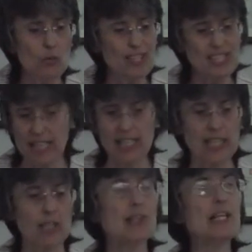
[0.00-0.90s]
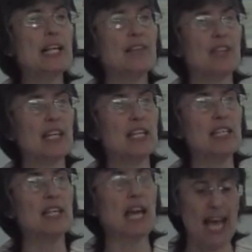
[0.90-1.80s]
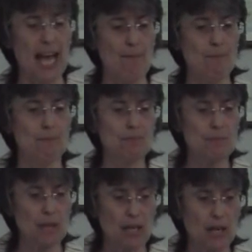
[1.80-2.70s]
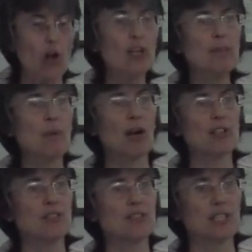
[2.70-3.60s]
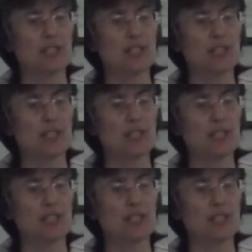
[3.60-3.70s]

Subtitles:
we take here the early part of